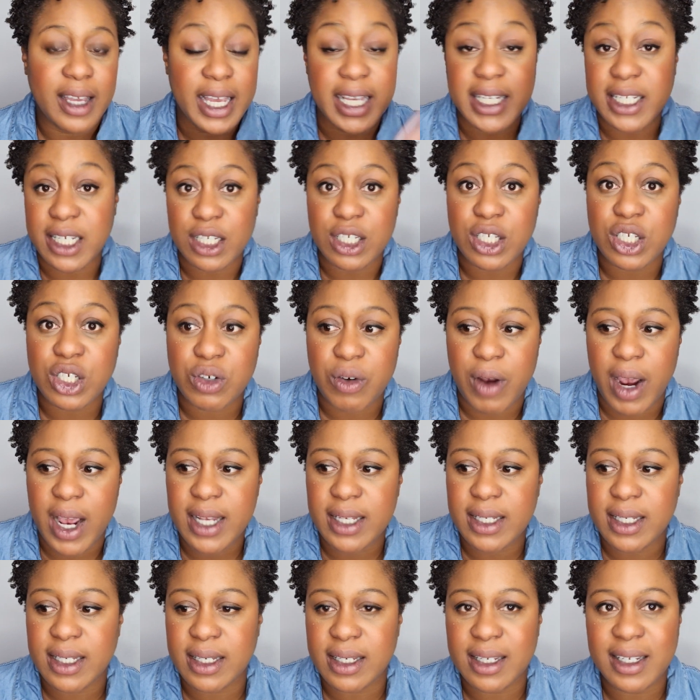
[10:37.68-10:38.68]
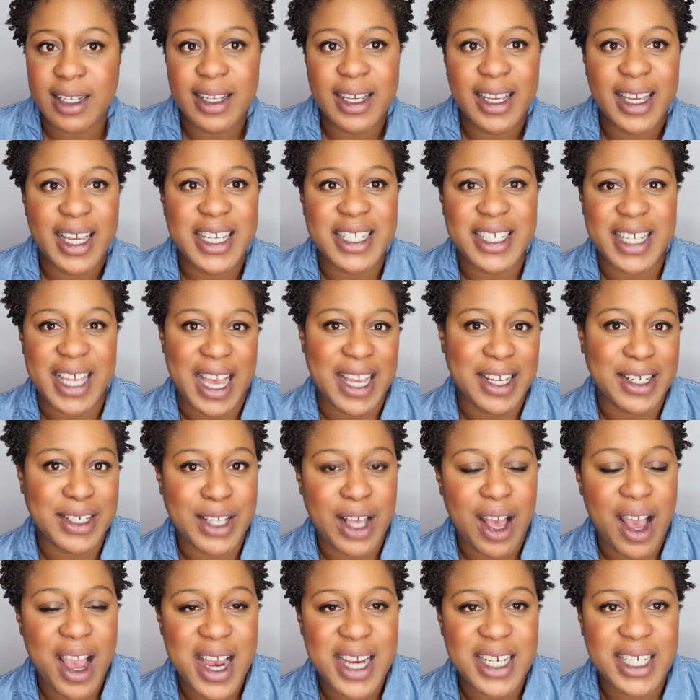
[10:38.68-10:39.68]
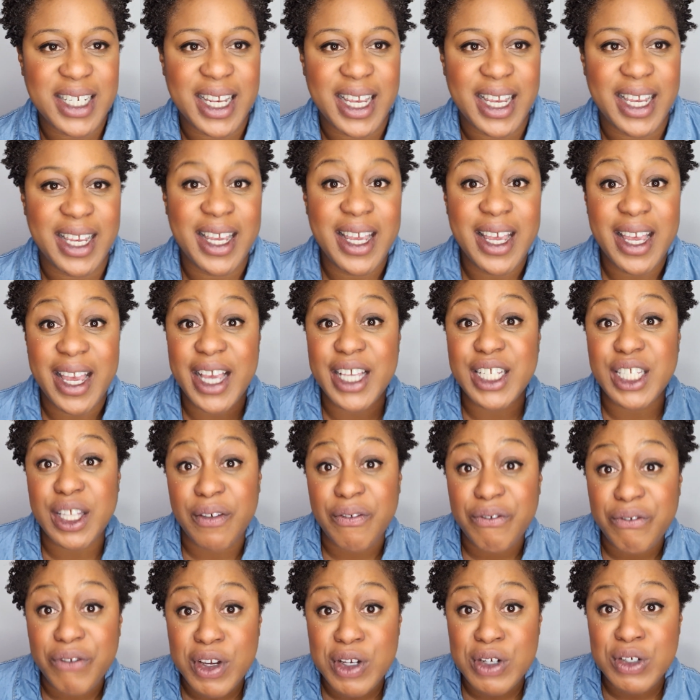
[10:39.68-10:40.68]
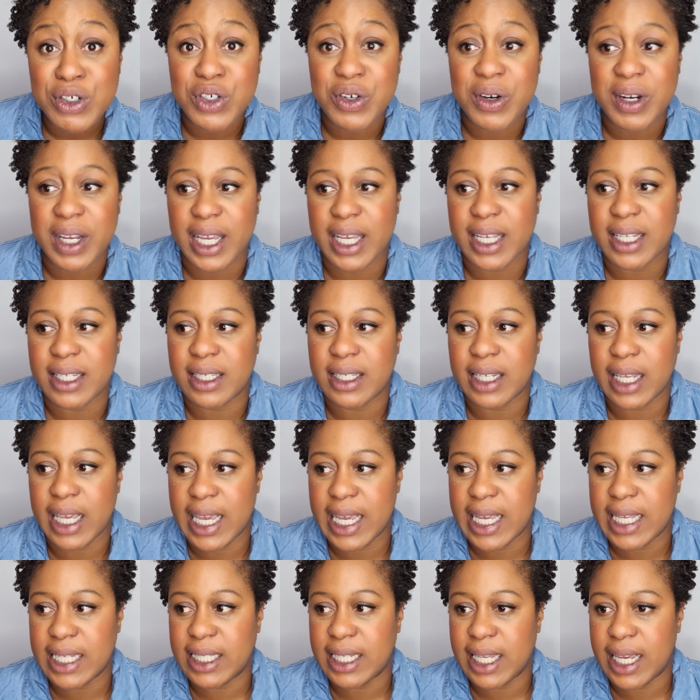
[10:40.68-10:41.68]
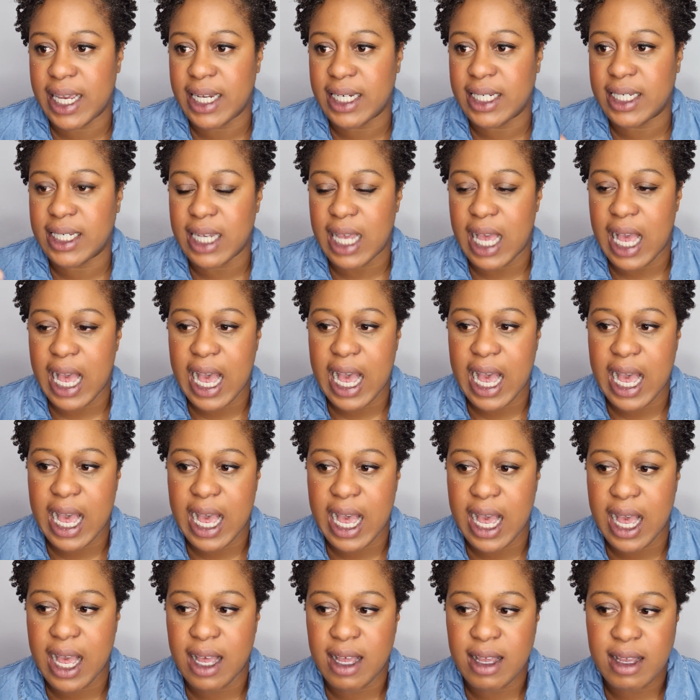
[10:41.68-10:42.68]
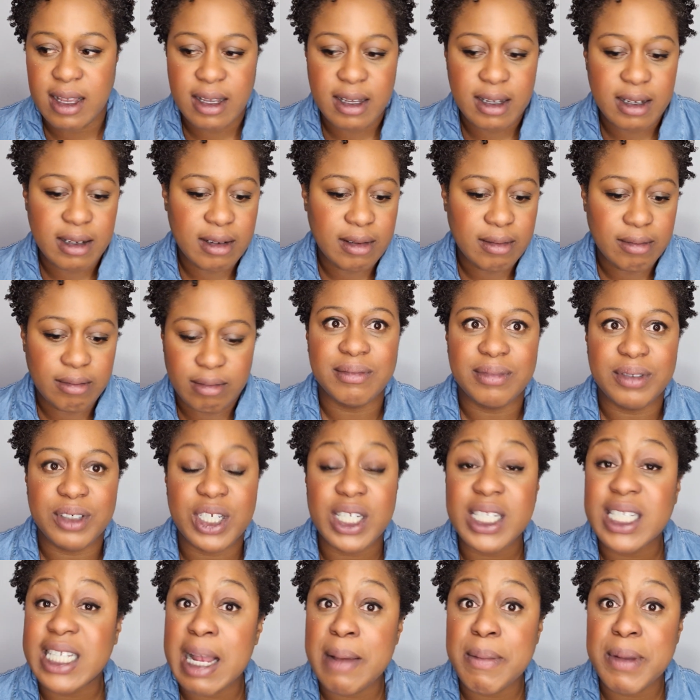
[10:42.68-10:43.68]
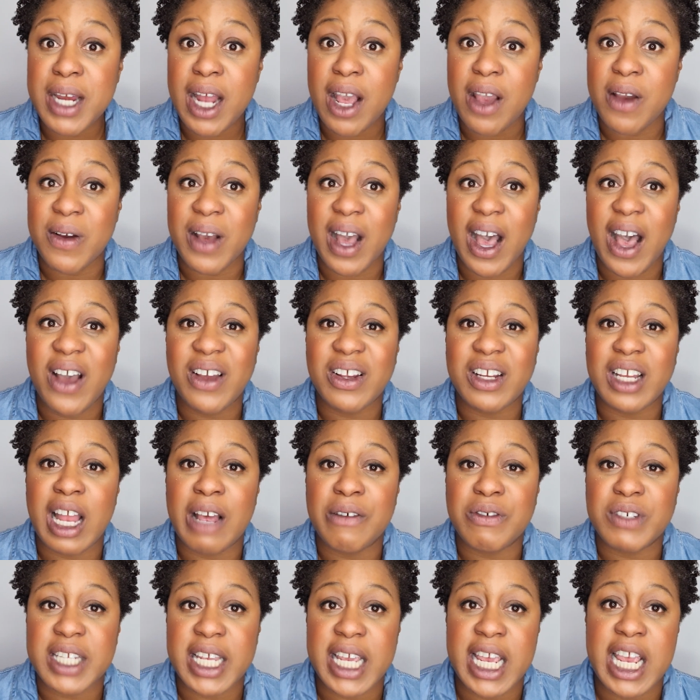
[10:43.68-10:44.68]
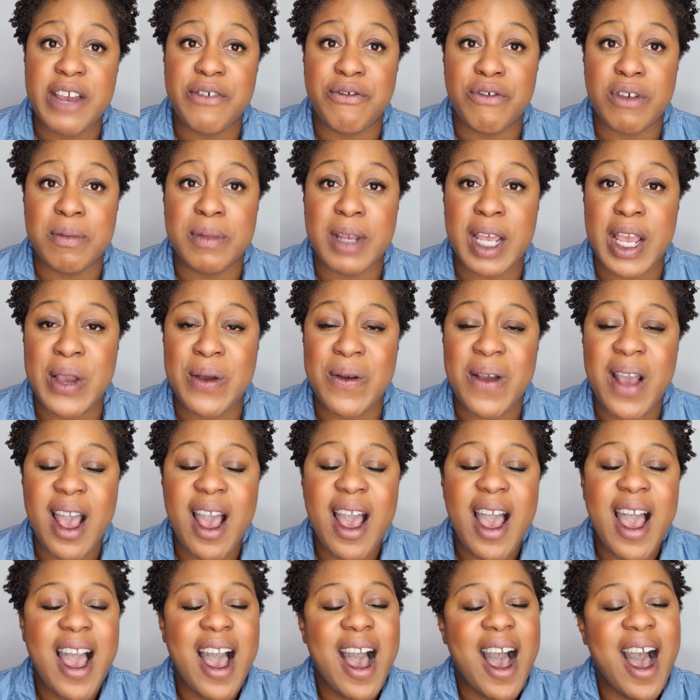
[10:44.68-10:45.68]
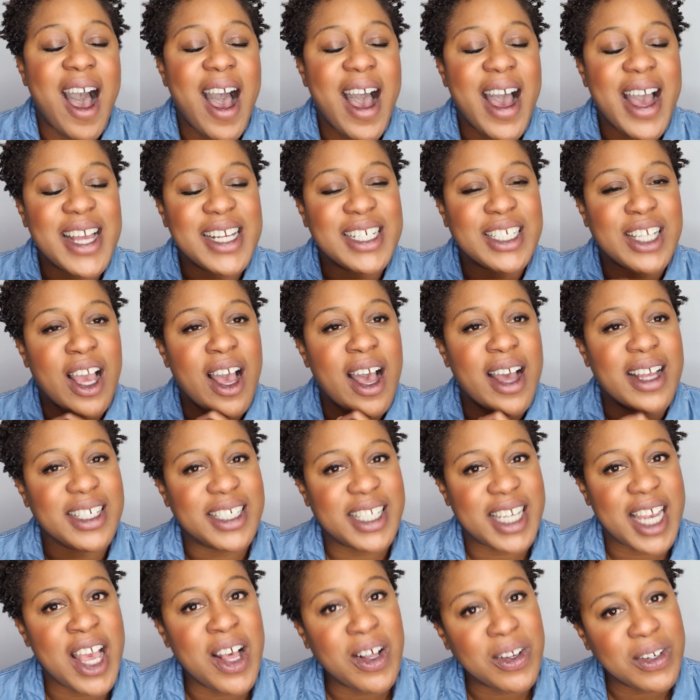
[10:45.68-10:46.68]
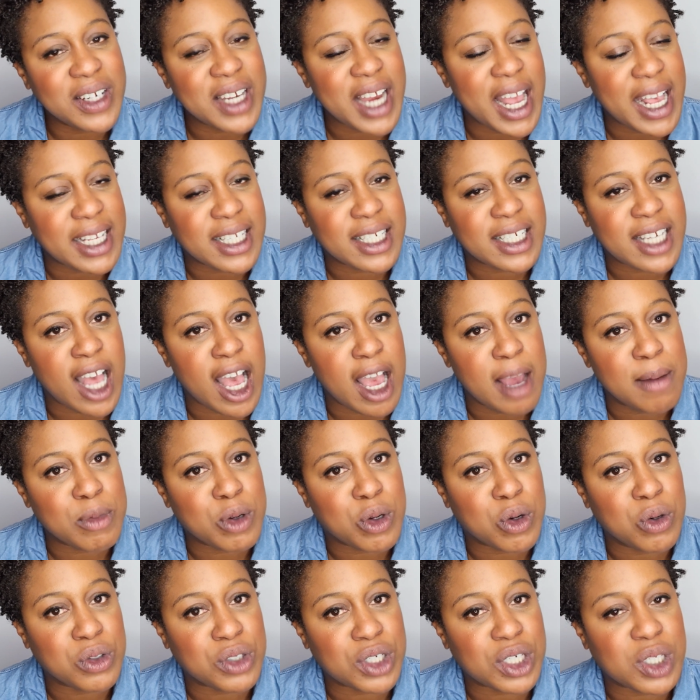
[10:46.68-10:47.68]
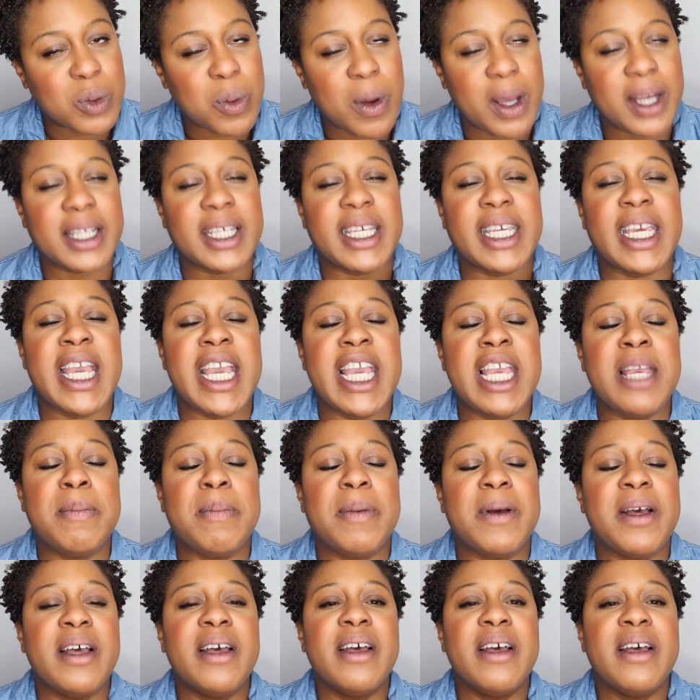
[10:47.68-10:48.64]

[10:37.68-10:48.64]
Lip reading: Is it stress? Is it anxiety? Is it food triggers? Is it, just let me know. I'd love to hear from you. And until next time, gorgeous one, keep